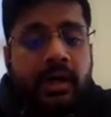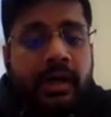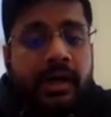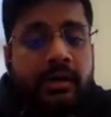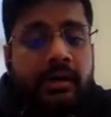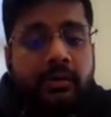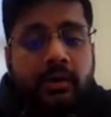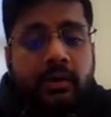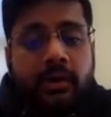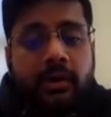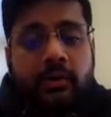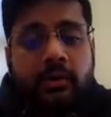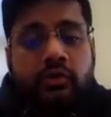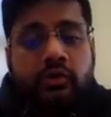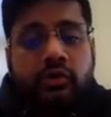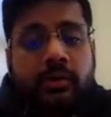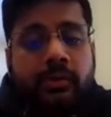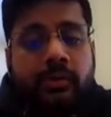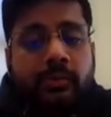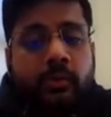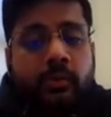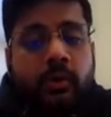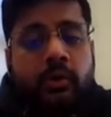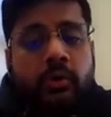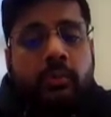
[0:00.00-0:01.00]
I also
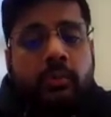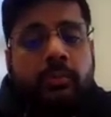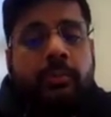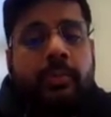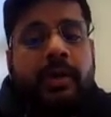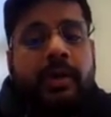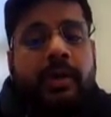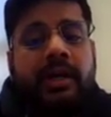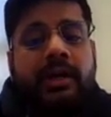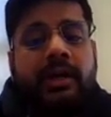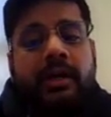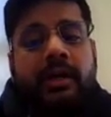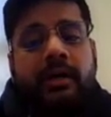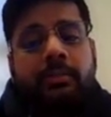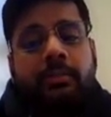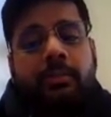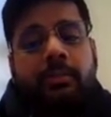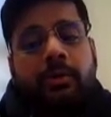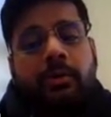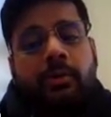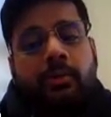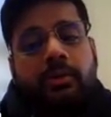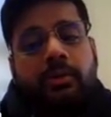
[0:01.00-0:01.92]
want to bring up